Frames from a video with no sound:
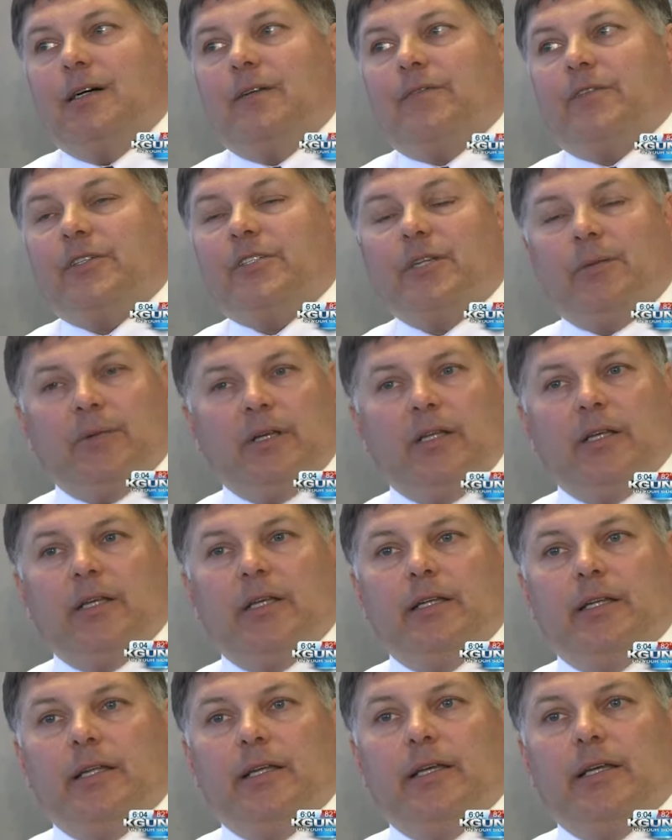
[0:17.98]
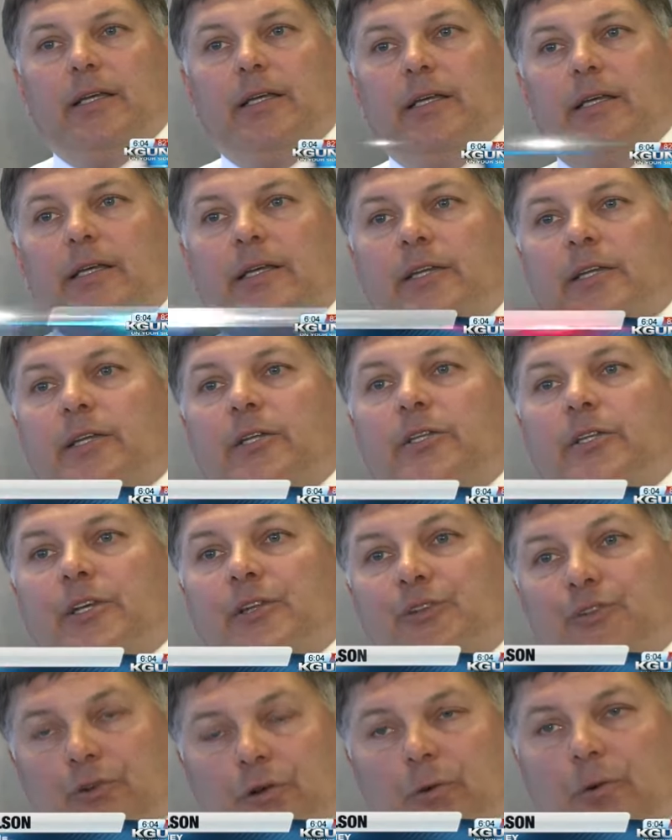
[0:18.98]
For somebody that could
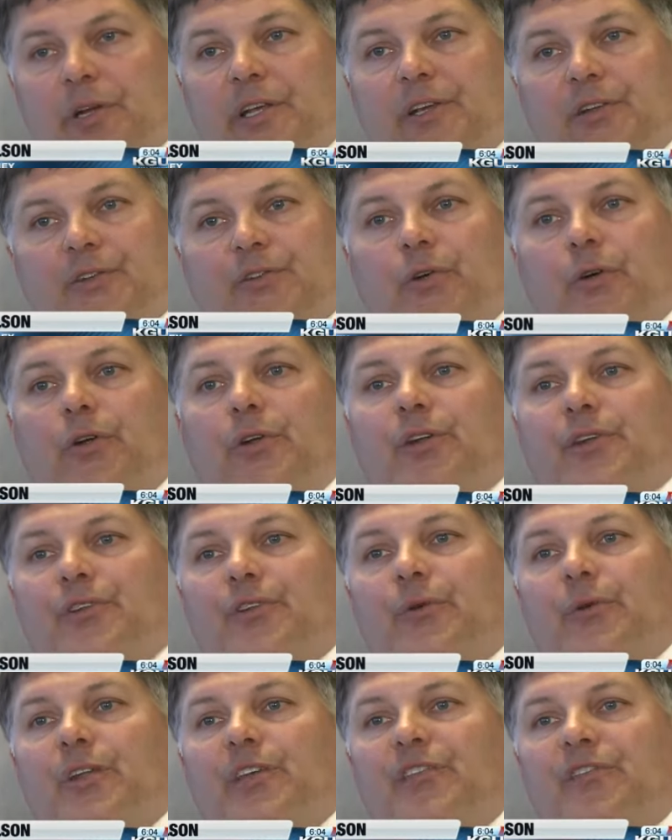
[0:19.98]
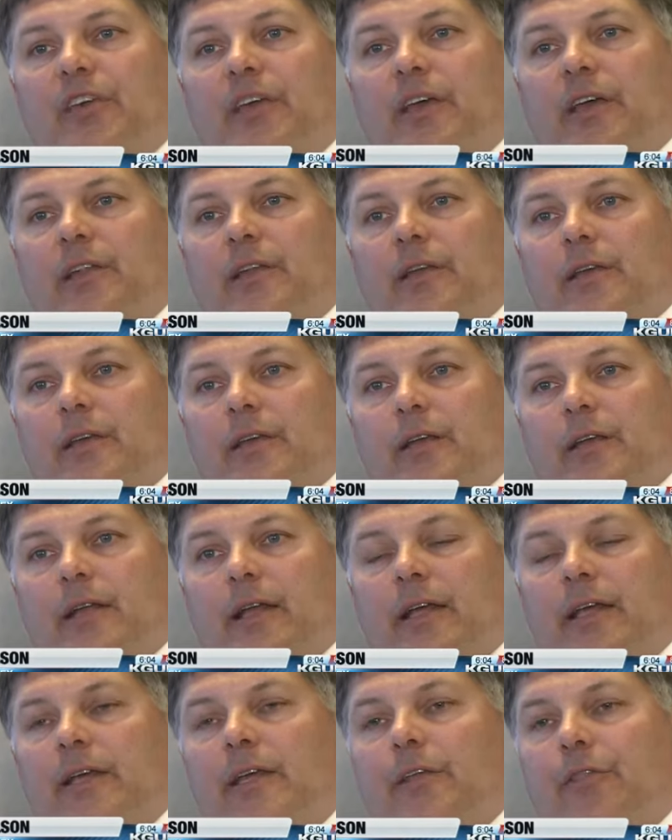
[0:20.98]
endure what he endured and do what he did
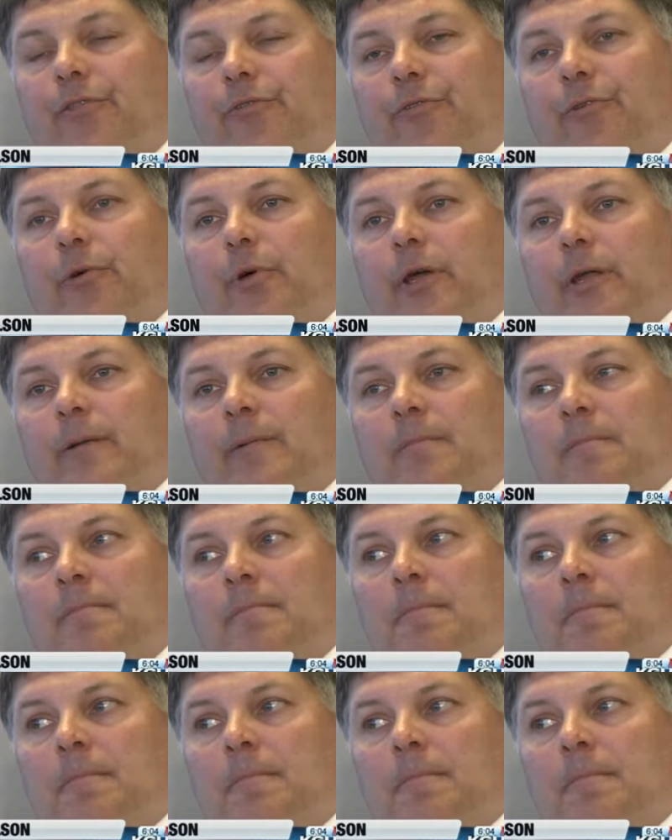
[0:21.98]
and get through it,